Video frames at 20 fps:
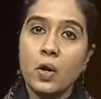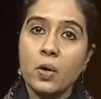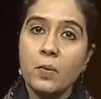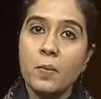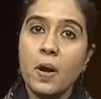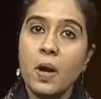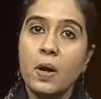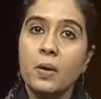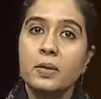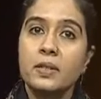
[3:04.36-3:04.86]

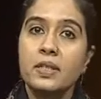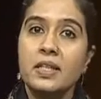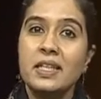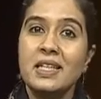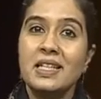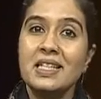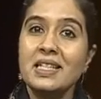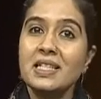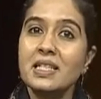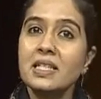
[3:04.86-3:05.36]
about the
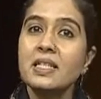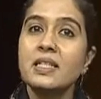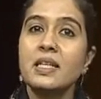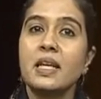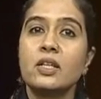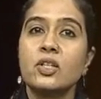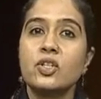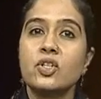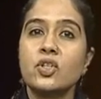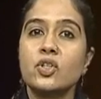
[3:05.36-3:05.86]

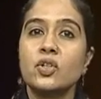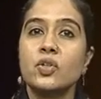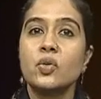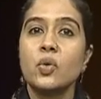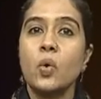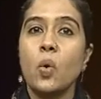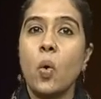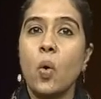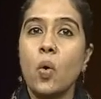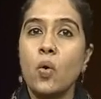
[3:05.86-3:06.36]
intersection
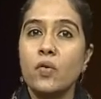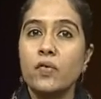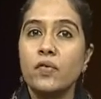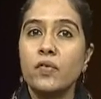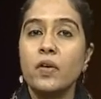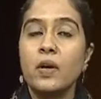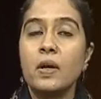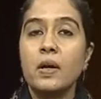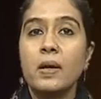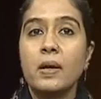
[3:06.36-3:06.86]
of
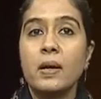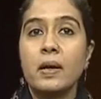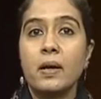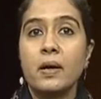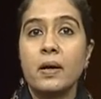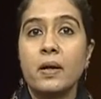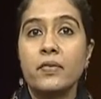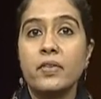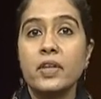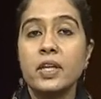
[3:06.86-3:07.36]

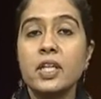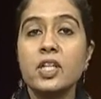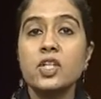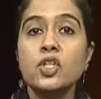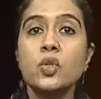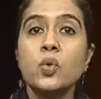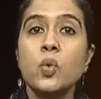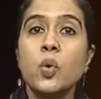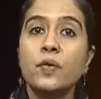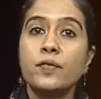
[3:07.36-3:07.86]
the
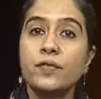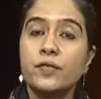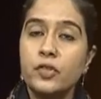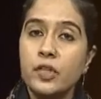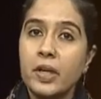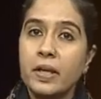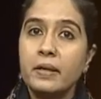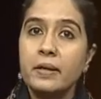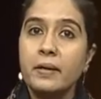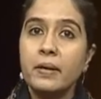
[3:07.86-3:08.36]
issue of
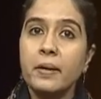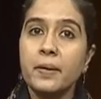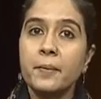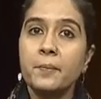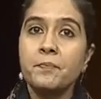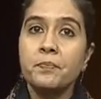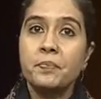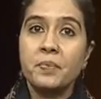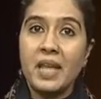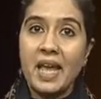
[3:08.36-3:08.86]
gender
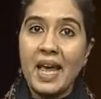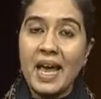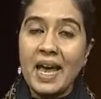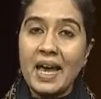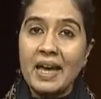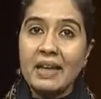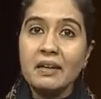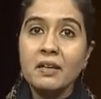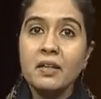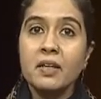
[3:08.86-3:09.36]

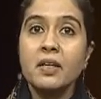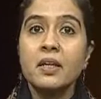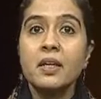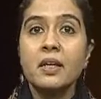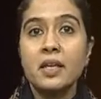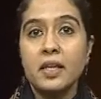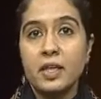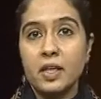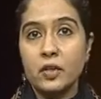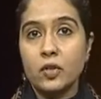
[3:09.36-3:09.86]
and
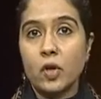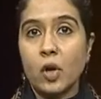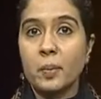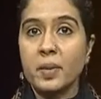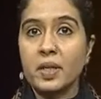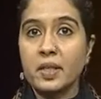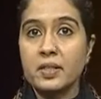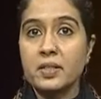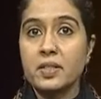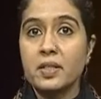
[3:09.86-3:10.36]

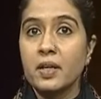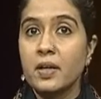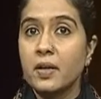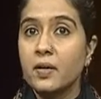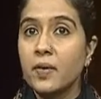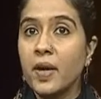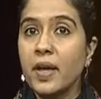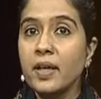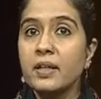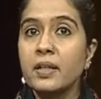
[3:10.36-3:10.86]
economics
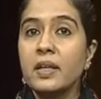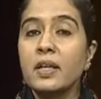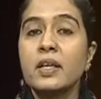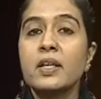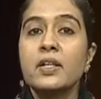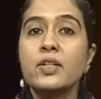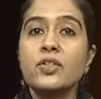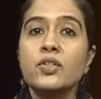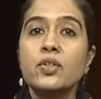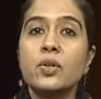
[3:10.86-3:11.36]
right
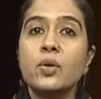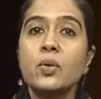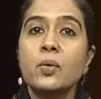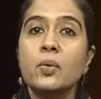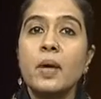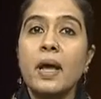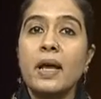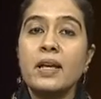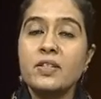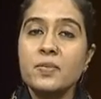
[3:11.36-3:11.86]

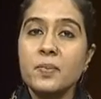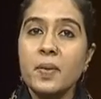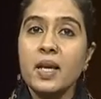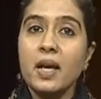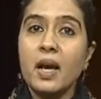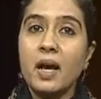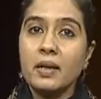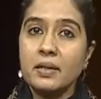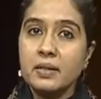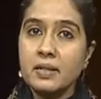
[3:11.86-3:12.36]
so as we
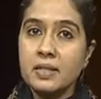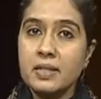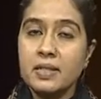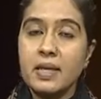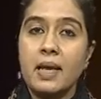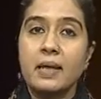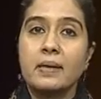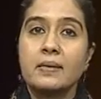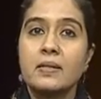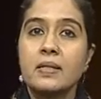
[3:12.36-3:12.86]

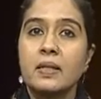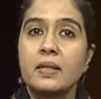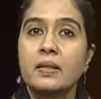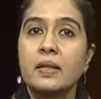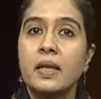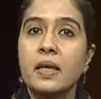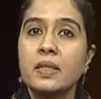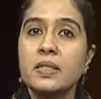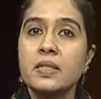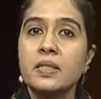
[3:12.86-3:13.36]
understand
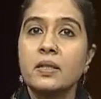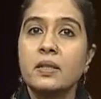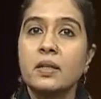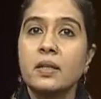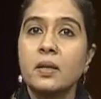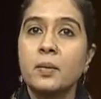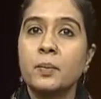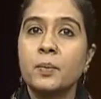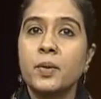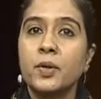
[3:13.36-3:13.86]
that
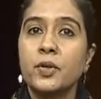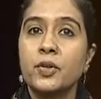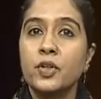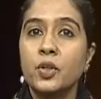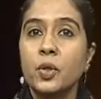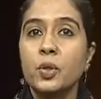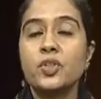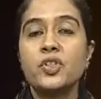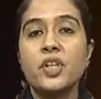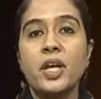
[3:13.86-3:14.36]
uh, you
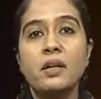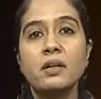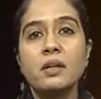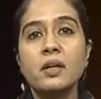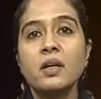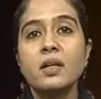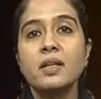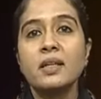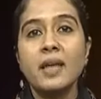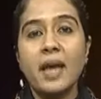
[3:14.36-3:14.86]
know
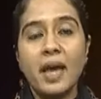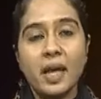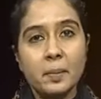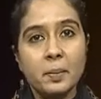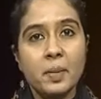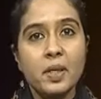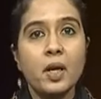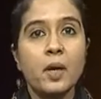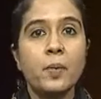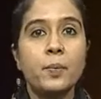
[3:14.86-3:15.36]
gender can
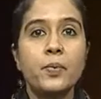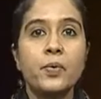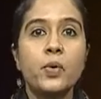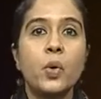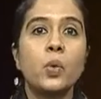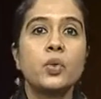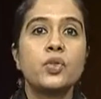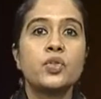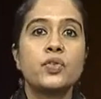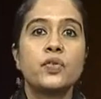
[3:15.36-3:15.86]
be
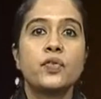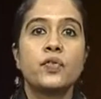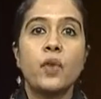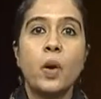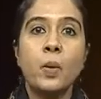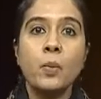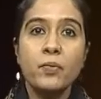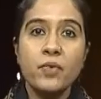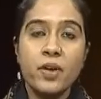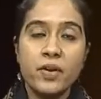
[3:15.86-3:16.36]
approached
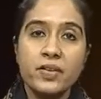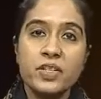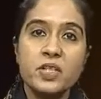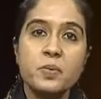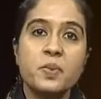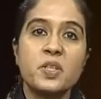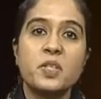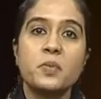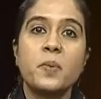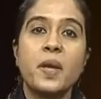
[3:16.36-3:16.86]
from various
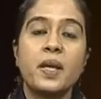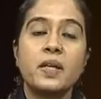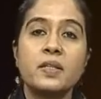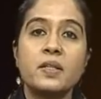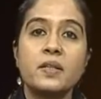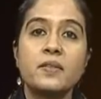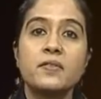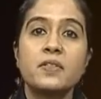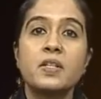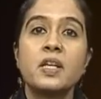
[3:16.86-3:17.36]

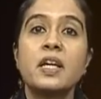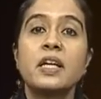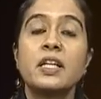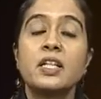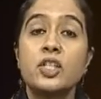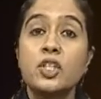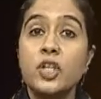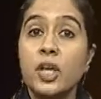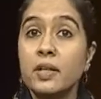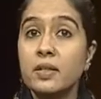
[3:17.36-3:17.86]
perspectives
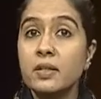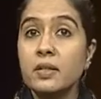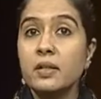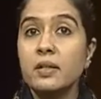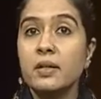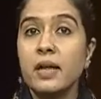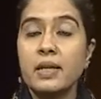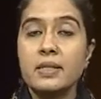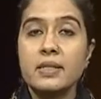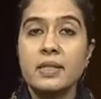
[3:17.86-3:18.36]

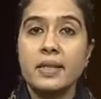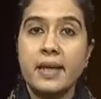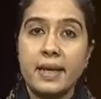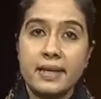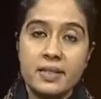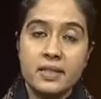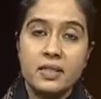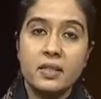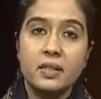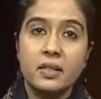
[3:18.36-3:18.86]
gender as a
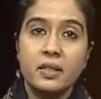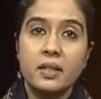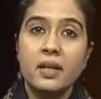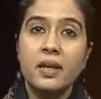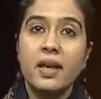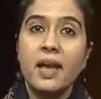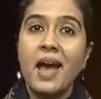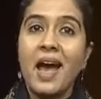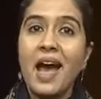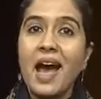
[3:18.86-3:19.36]
category
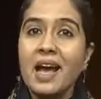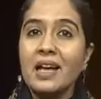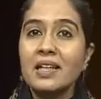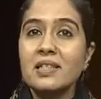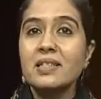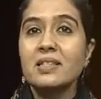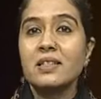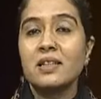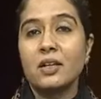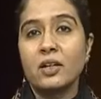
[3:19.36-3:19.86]

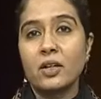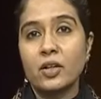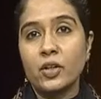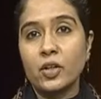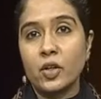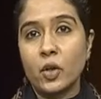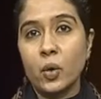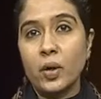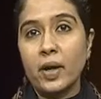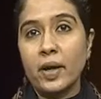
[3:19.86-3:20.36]
has uh,
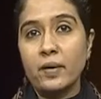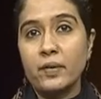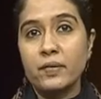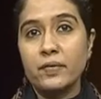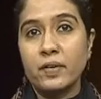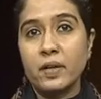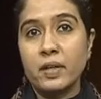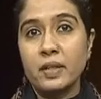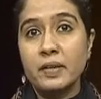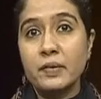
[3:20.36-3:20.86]
you know kind
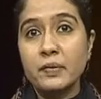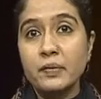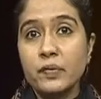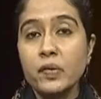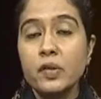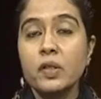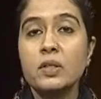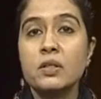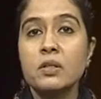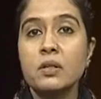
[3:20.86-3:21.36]
of a
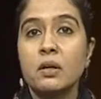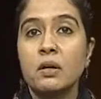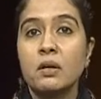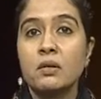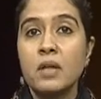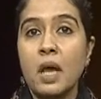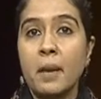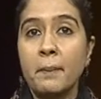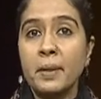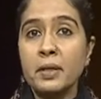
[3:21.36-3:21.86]
different uh,
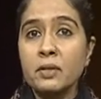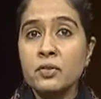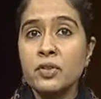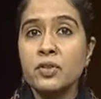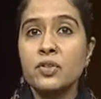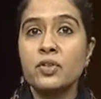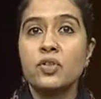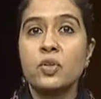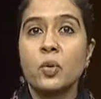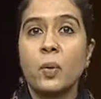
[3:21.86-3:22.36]

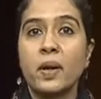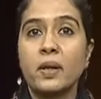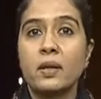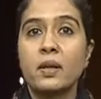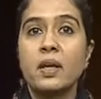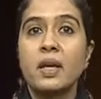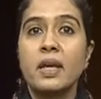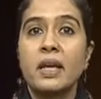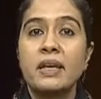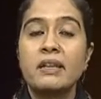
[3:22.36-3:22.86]
dimensions to it
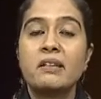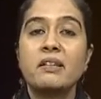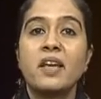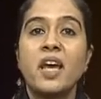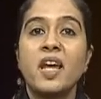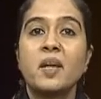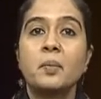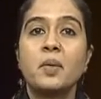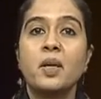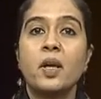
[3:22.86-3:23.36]
it
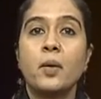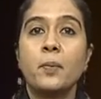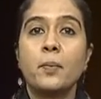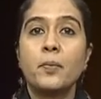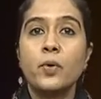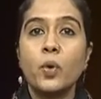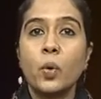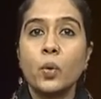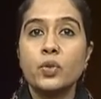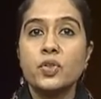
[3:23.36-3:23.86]
can be
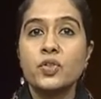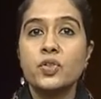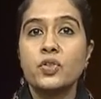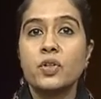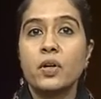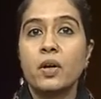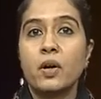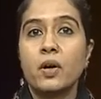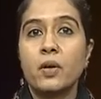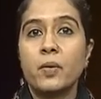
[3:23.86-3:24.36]

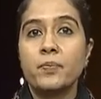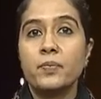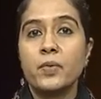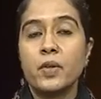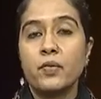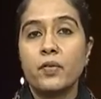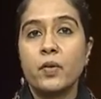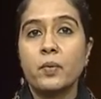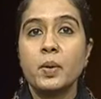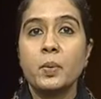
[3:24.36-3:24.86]
approached um,
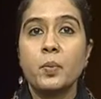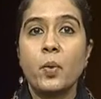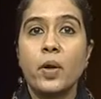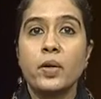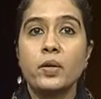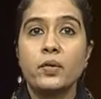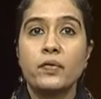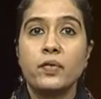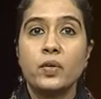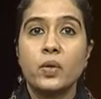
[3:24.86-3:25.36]
from the
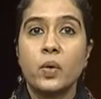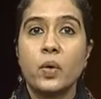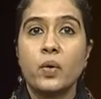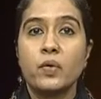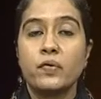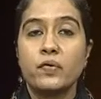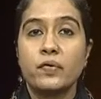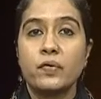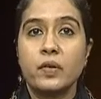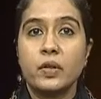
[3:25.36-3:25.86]
point of view
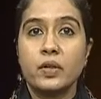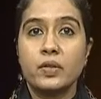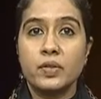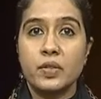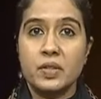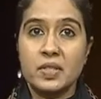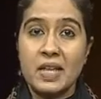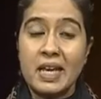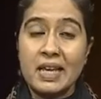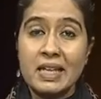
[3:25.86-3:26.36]
of uh,
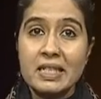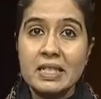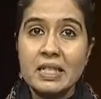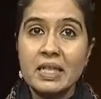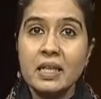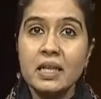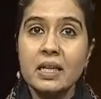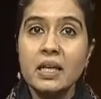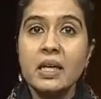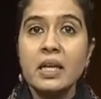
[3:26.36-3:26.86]

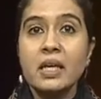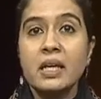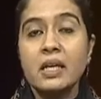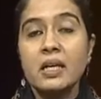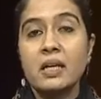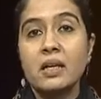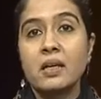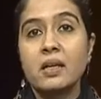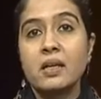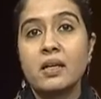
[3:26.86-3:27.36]
society
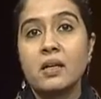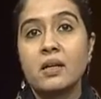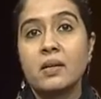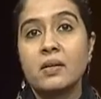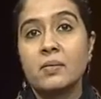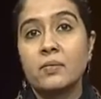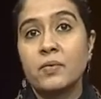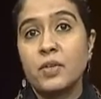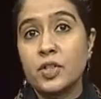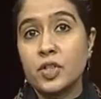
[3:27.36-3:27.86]
uh,
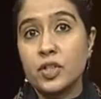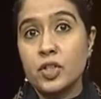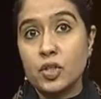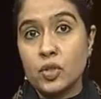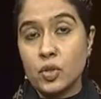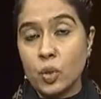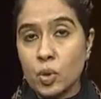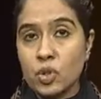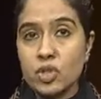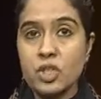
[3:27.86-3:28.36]
which is the
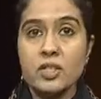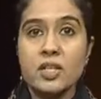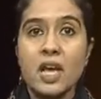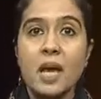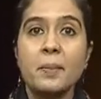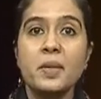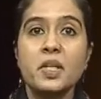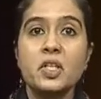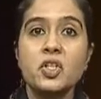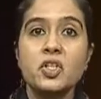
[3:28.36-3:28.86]
social
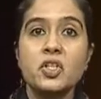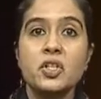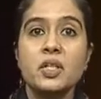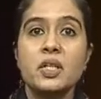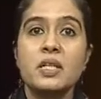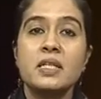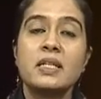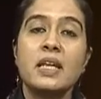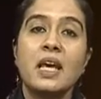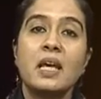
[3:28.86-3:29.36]
dimension.
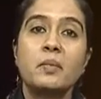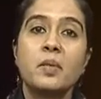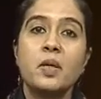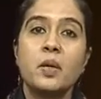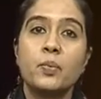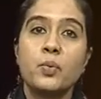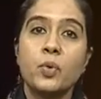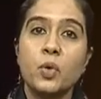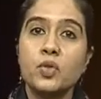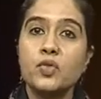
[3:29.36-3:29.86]
It can be
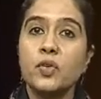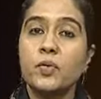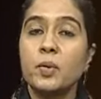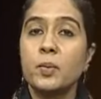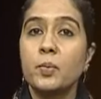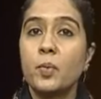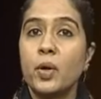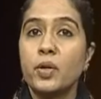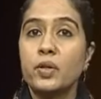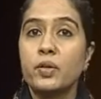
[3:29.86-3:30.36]
approached from the
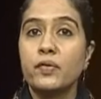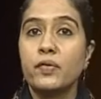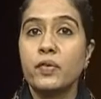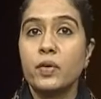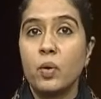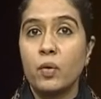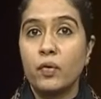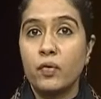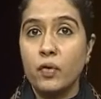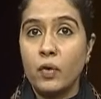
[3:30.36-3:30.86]
point of
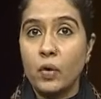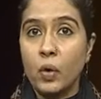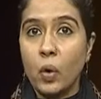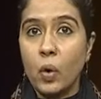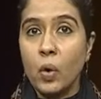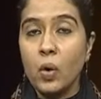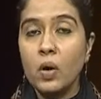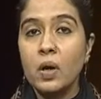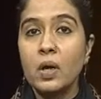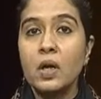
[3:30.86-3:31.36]
view of
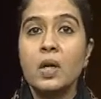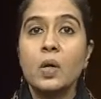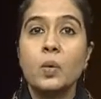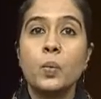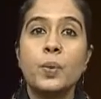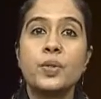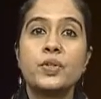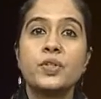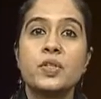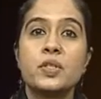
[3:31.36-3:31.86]
law,
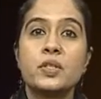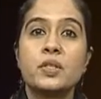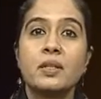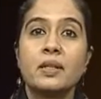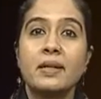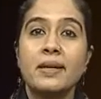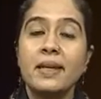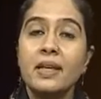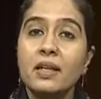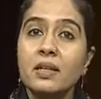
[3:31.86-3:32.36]
which is the
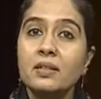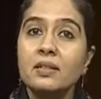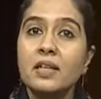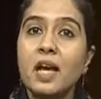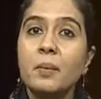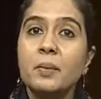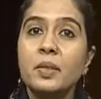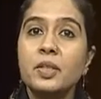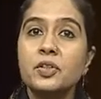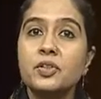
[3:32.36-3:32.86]
legal
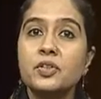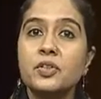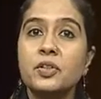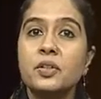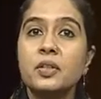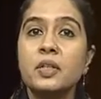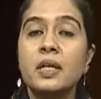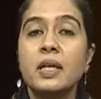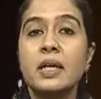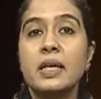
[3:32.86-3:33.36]

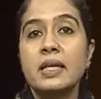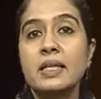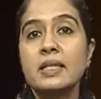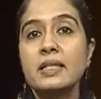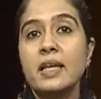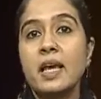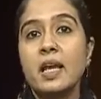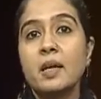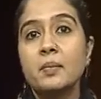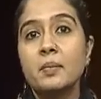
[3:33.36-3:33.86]
dimension. It
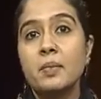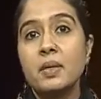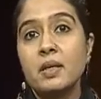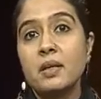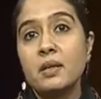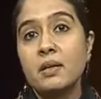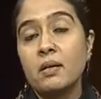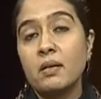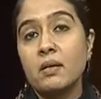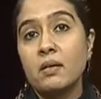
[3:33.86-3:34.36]
can
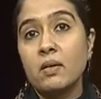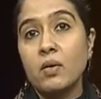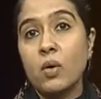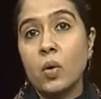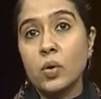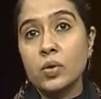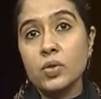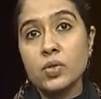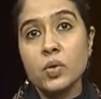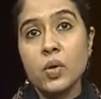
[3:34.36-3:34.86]
be uh,
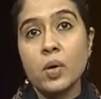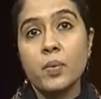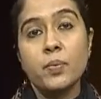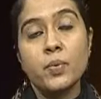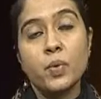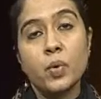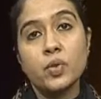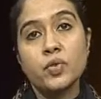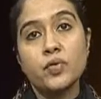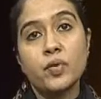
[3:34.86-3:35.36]
also
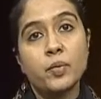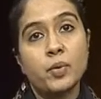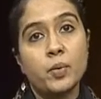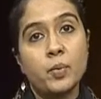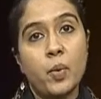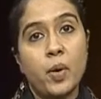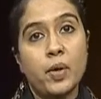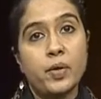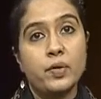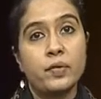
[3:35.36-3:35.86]
approached from the
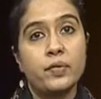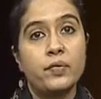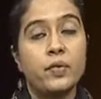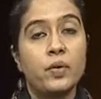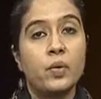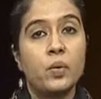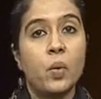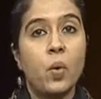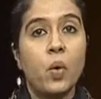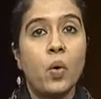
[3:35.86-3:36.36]
point of
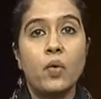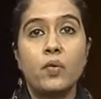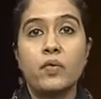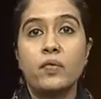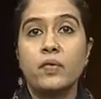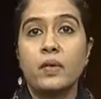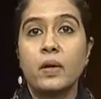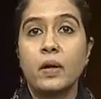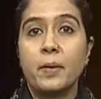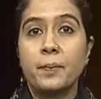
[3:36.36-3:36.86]
view
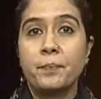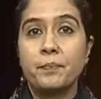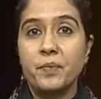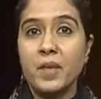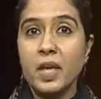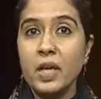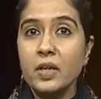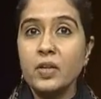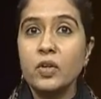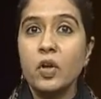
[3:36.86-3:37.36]
of um,
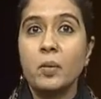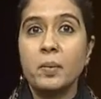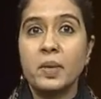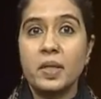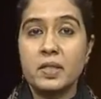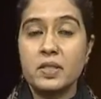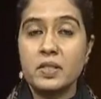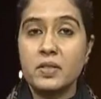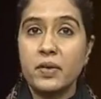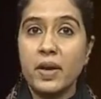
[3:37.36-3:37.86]

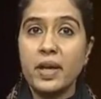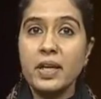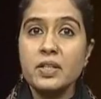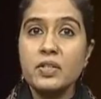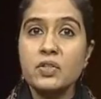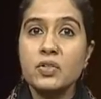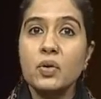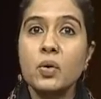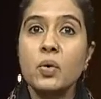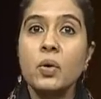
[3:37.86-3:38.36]
economics, right?
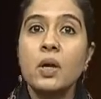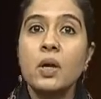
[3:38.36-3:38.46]
So,